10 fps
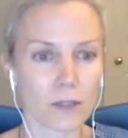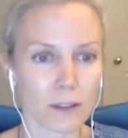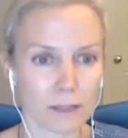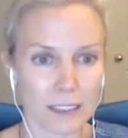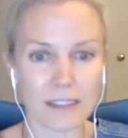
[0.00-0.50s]
or
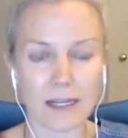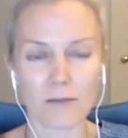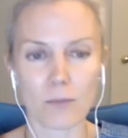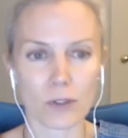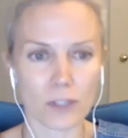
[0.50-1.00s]
to at least
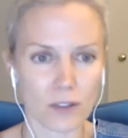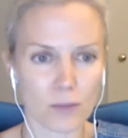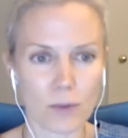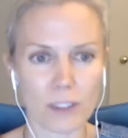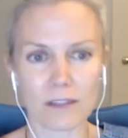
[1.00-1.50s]
have more touch
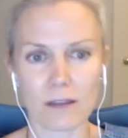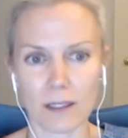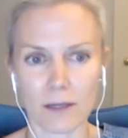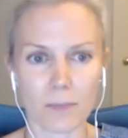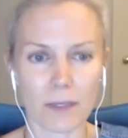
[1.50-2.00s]
points to
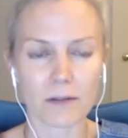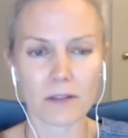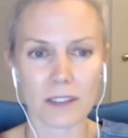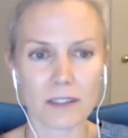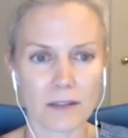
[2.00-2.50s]
the other
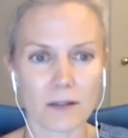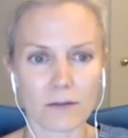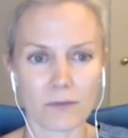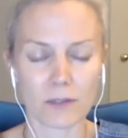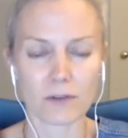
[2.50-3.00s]
policies so that
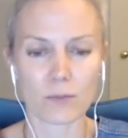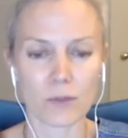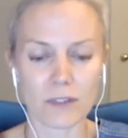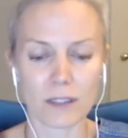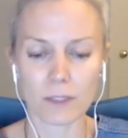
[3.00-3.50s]
it feels
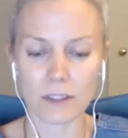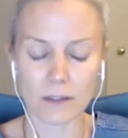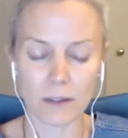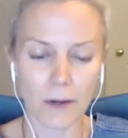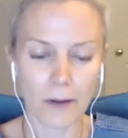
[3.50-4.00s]
more seamless.
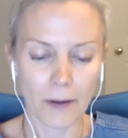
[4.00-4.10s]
